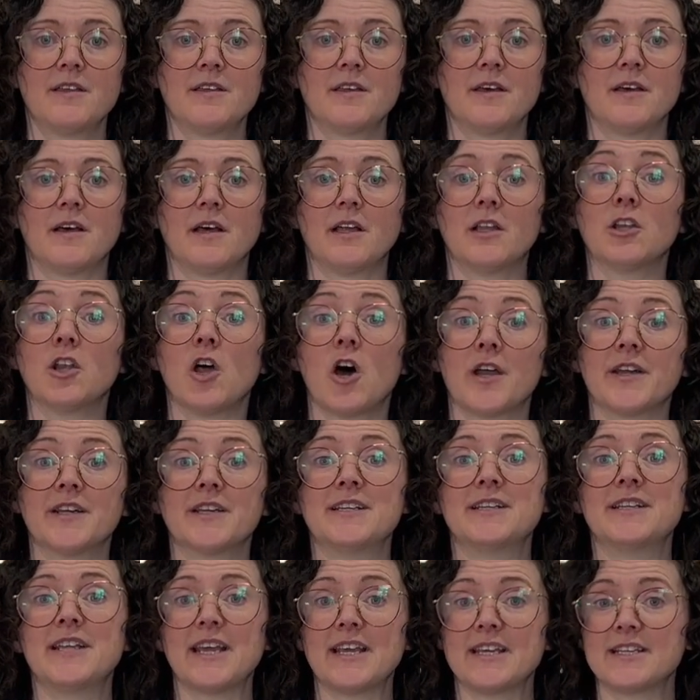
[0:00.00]
allotted
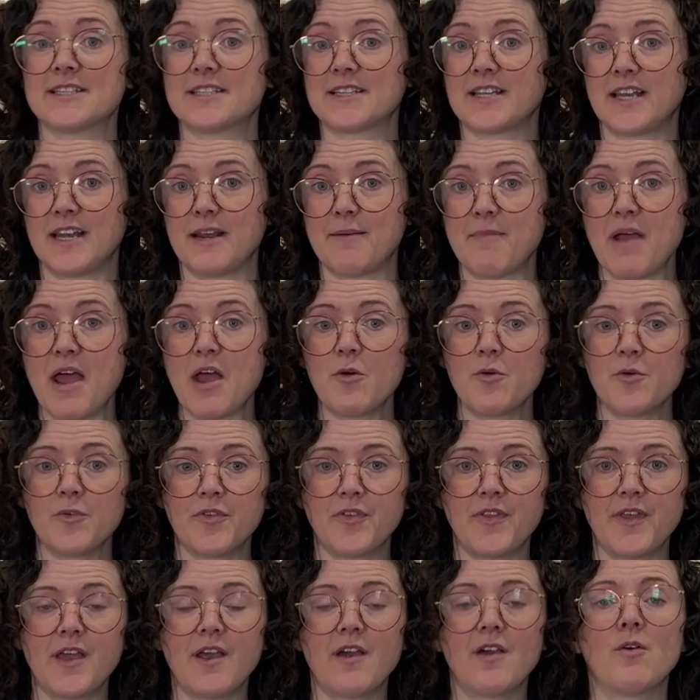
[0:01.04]
days that I'm out
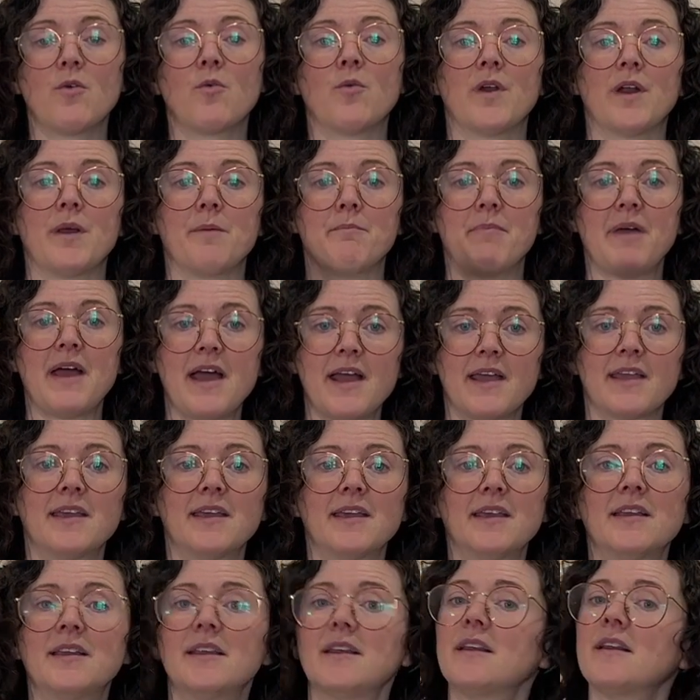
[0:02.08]
there, what I'm packing
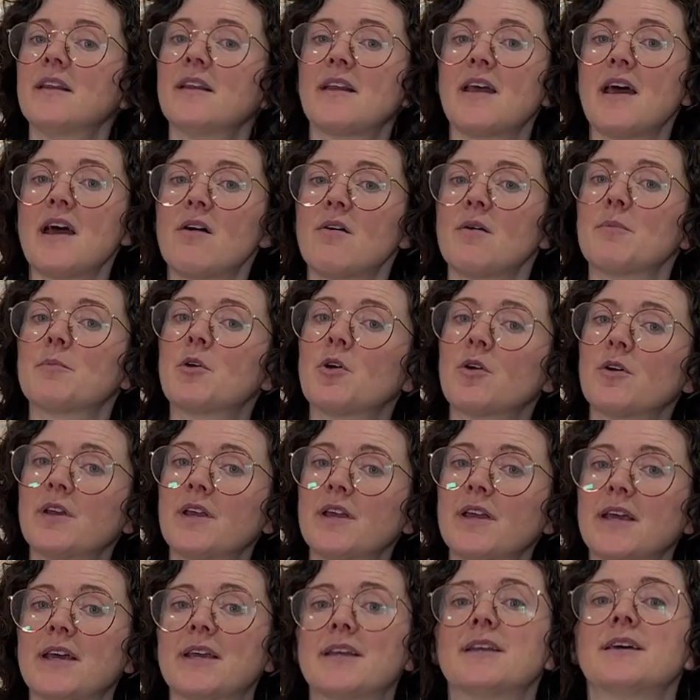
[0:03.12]
it in, and how I'm cooking it.